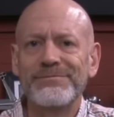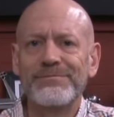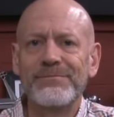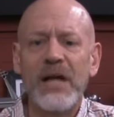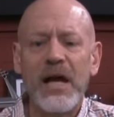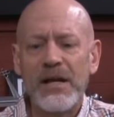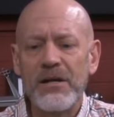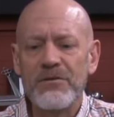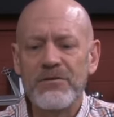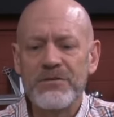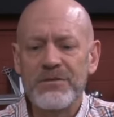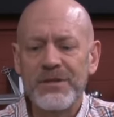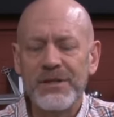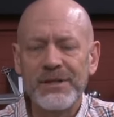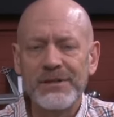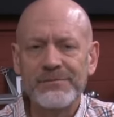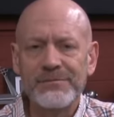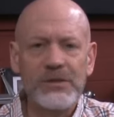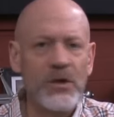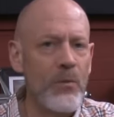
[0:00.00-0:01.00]
Not interested
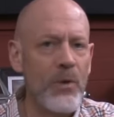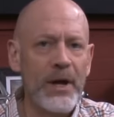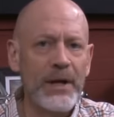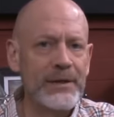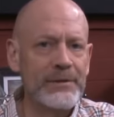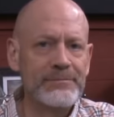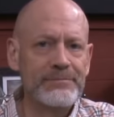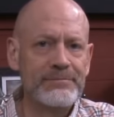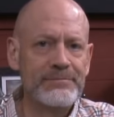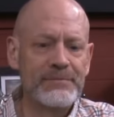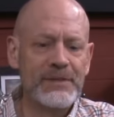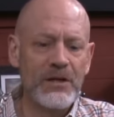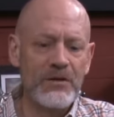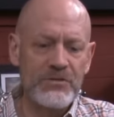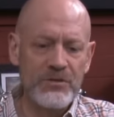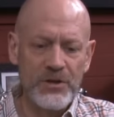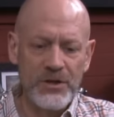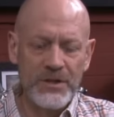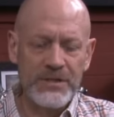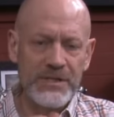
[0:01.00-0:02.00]
in it. Don't want it.
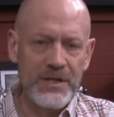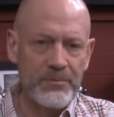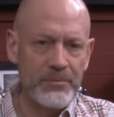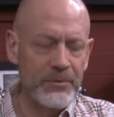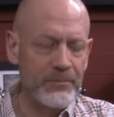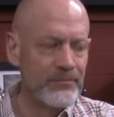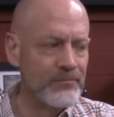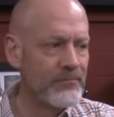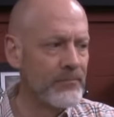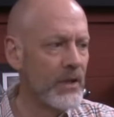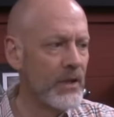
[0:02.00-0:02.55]
There's a good example.